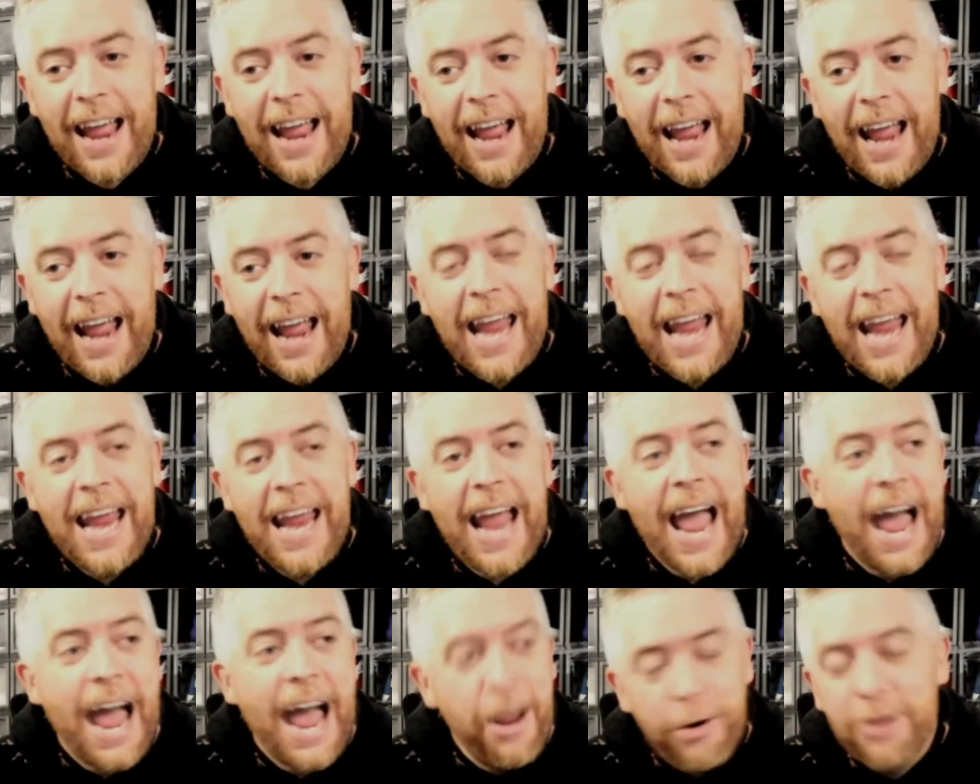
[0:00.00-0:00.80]

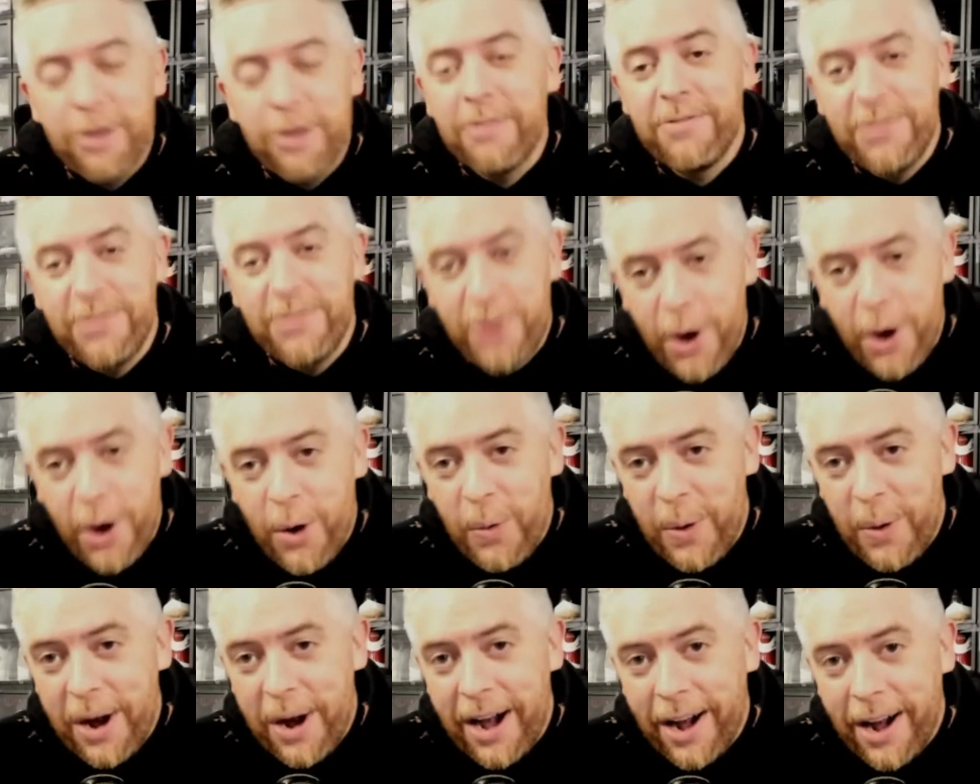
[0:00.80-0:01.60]
a
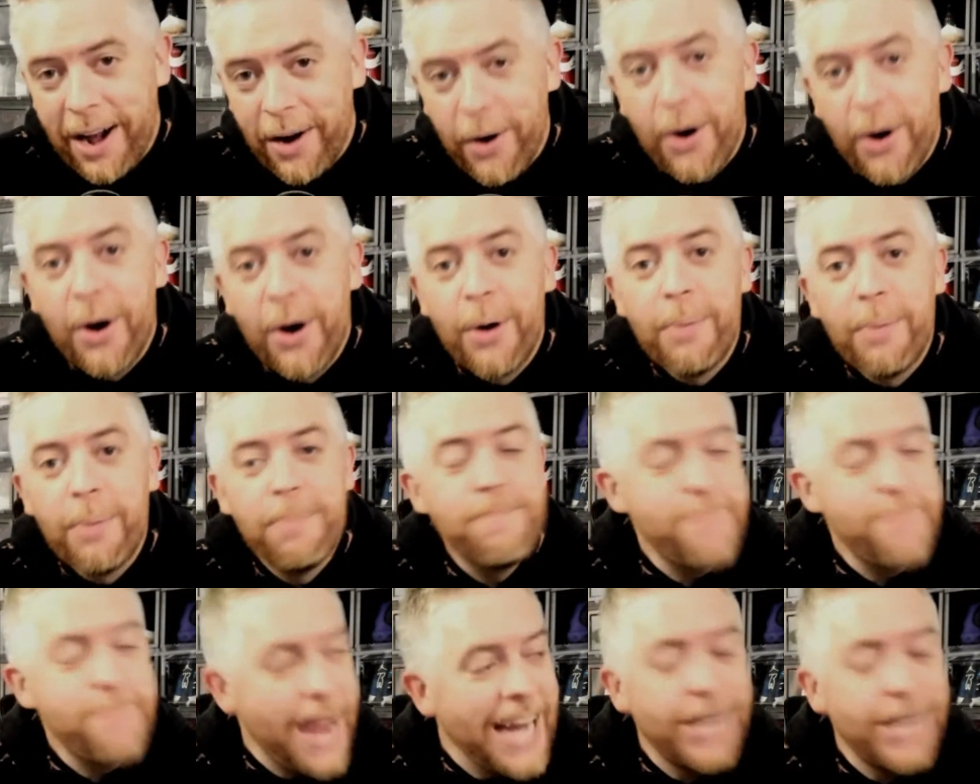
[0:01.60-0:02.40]
out-of-nowhere
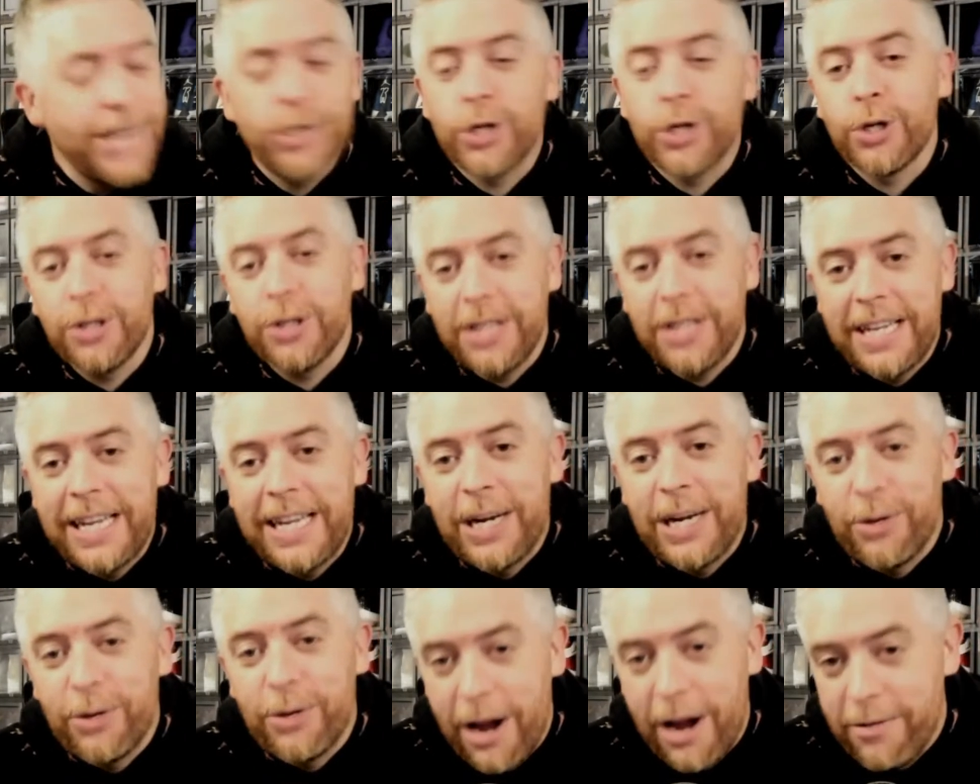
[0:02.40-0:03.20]
Major
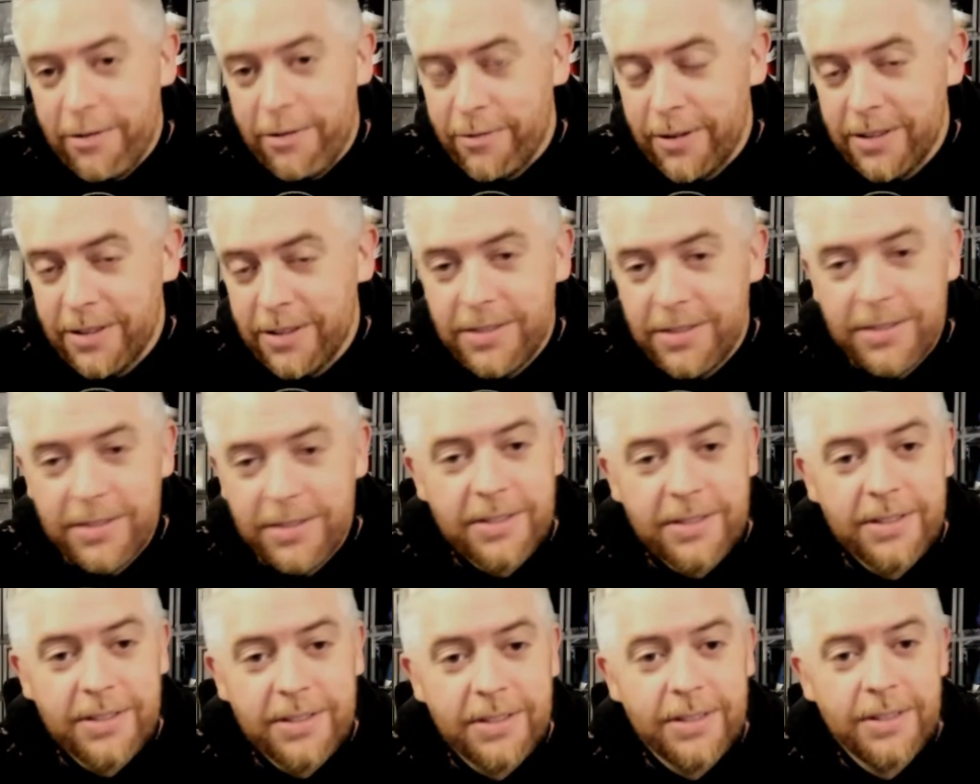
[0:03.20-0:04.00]
League
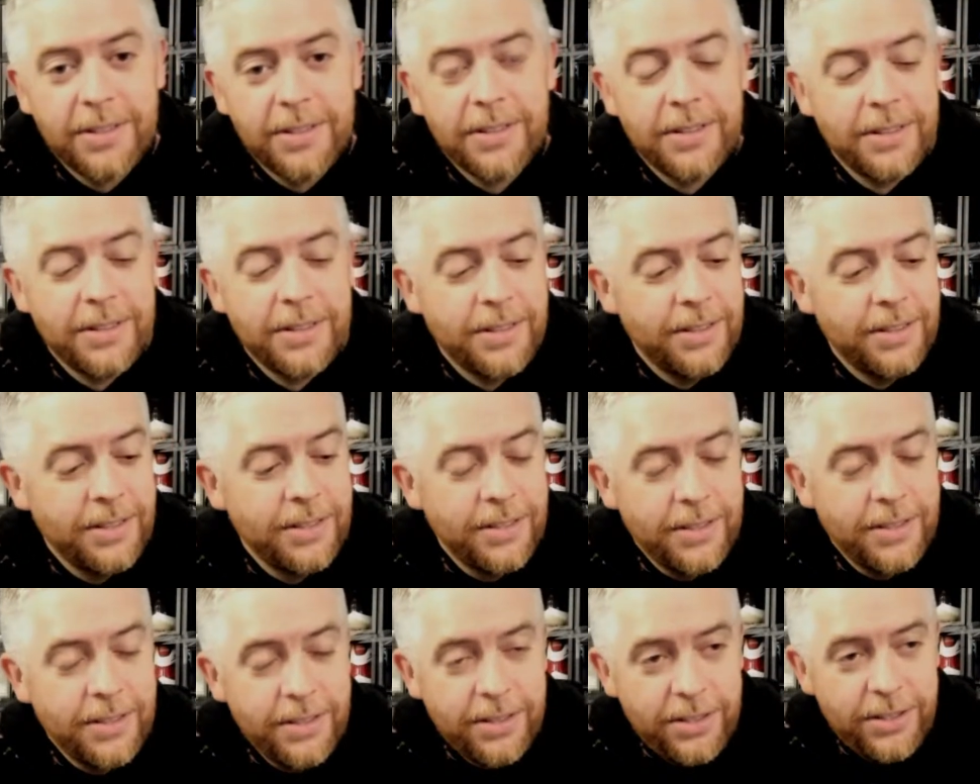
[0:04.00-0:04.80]
reference.
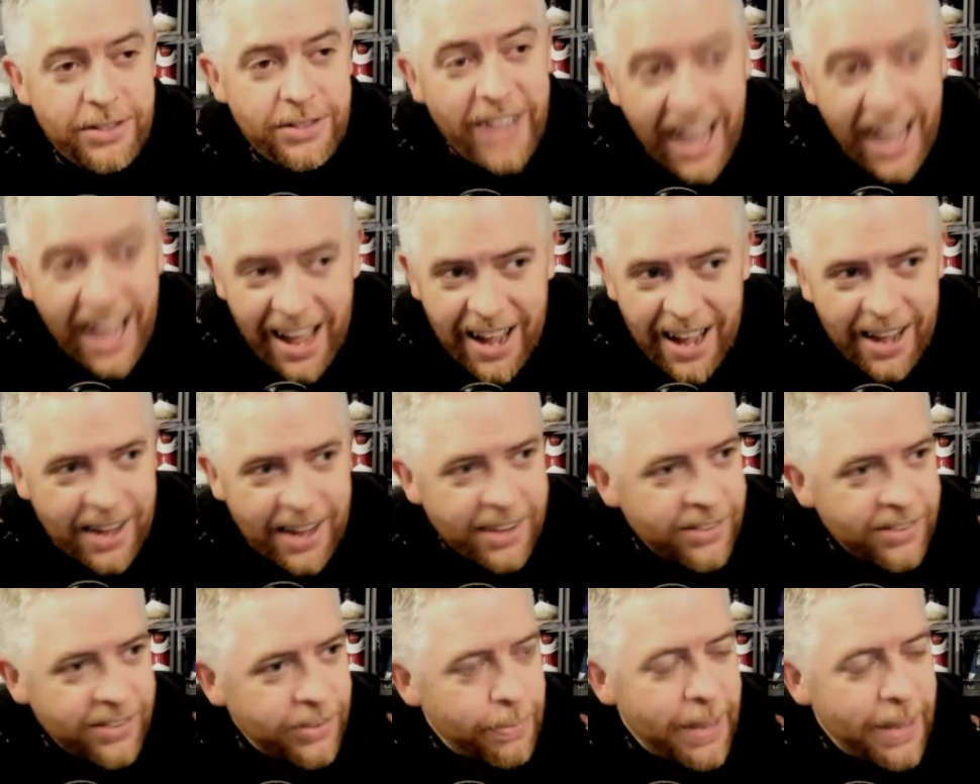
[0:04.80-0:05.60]

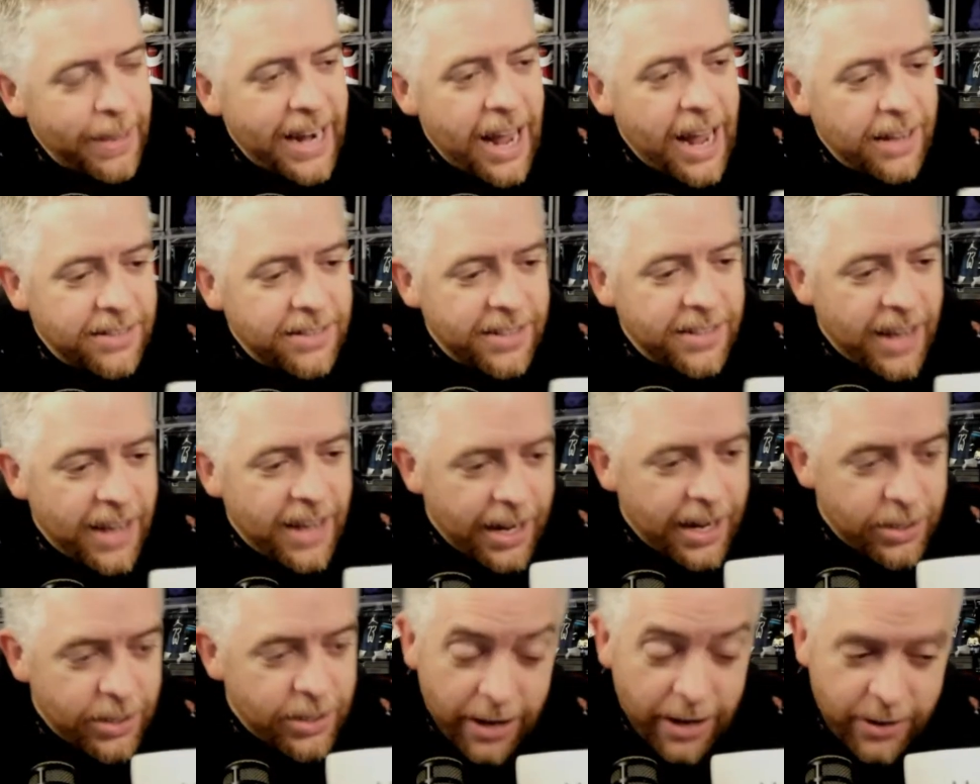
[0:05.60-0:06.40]
Just a bit
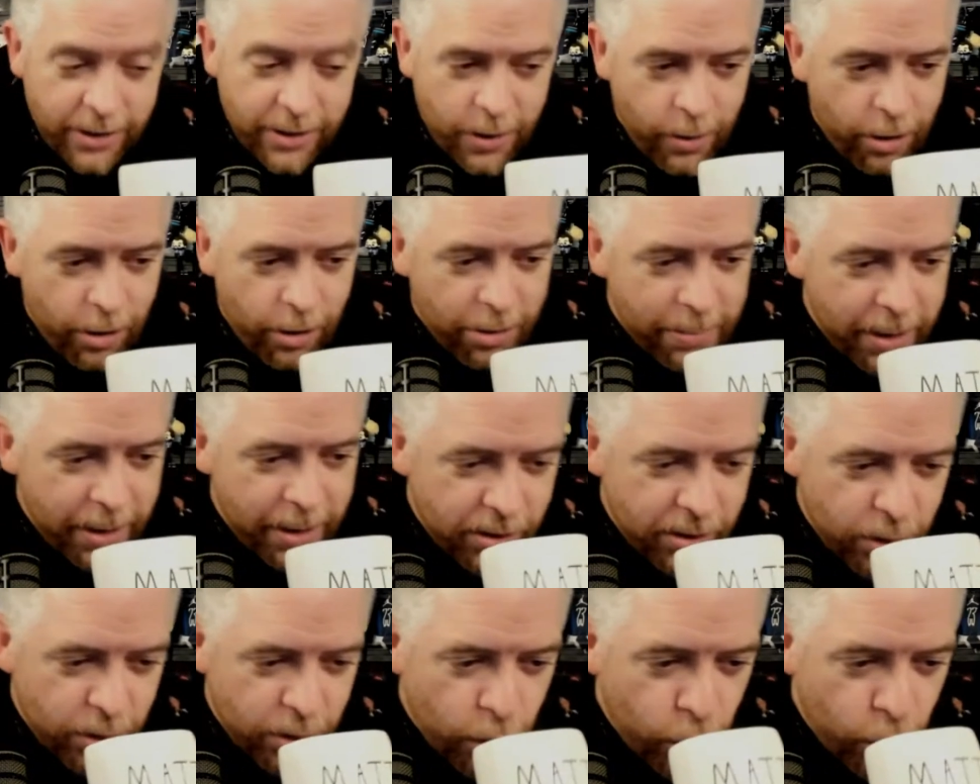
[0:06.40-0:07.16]
outside. Tried the corner and missed.